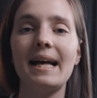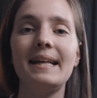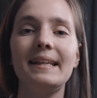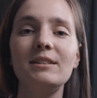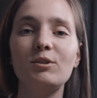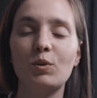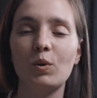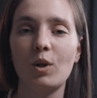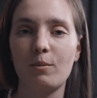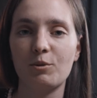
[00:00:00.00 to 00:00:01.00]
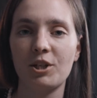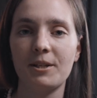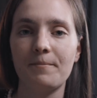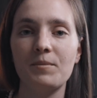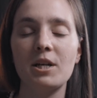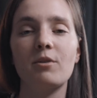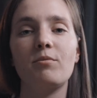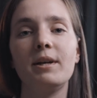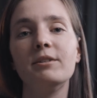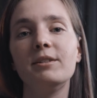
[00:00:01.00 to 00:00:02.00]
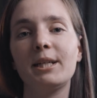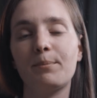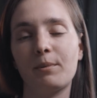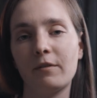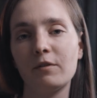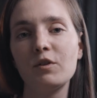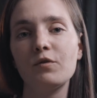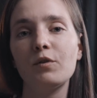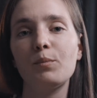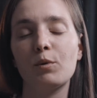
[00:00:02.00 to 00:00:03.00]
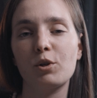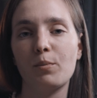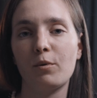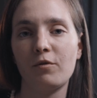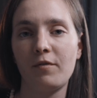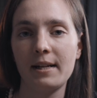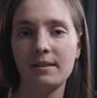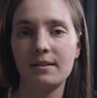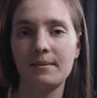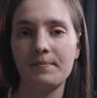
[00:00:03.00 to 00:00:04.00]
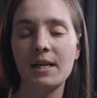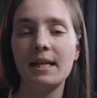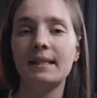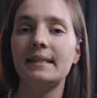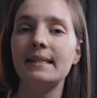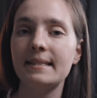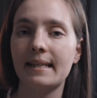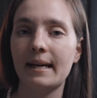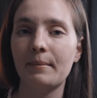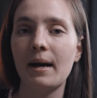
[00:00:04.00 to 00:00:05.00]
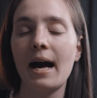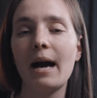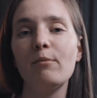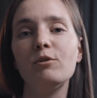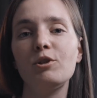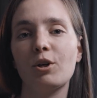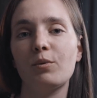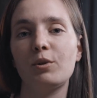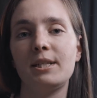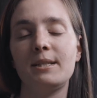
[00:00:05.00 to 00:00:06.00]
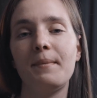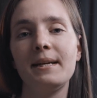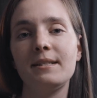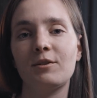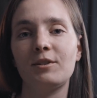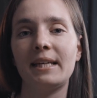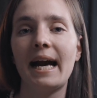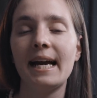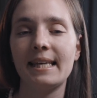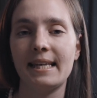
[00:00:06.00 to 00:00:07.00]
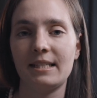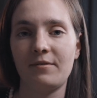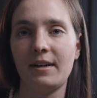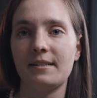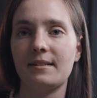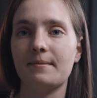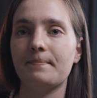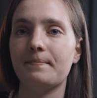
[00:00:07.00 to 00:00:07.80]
Another cool option, rendering previews for multiple files. This time, I will show you this based on the I E S files.